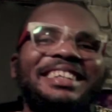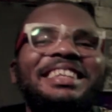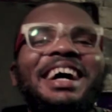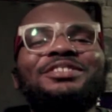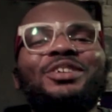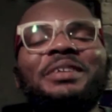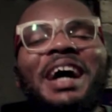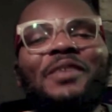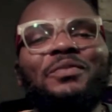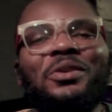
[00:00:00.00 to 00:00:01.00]
that's all we
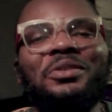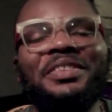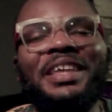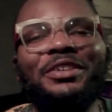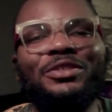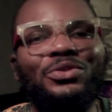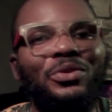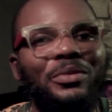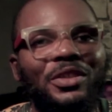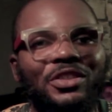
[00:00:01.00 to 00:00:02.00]
have for you. Thank you so
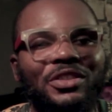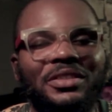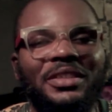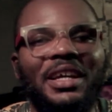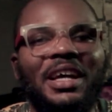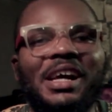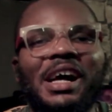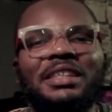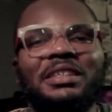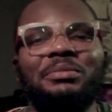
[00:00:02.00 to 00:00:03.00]
much,
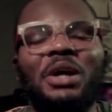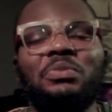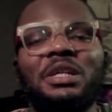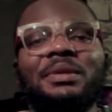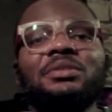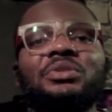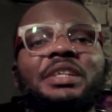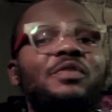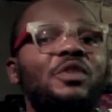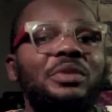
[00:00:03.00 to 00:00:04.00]
and I'll be expecting to
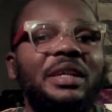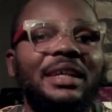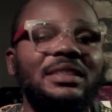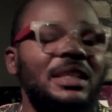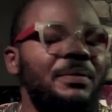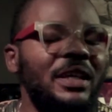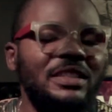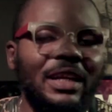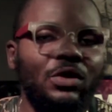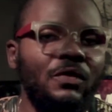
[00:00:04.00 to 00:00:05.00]
hear from you guys. Stay blessed.
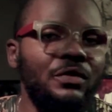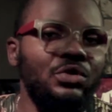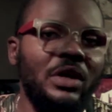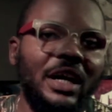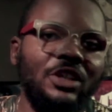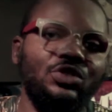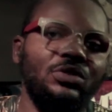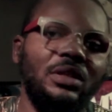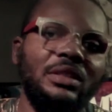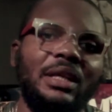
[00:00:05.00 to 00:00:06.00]
I love you. Catch
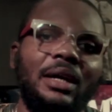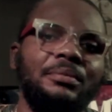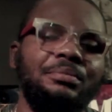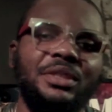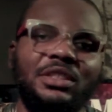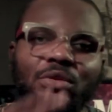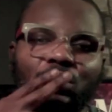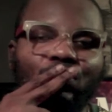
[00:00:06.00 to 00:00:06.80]
you later. Peace.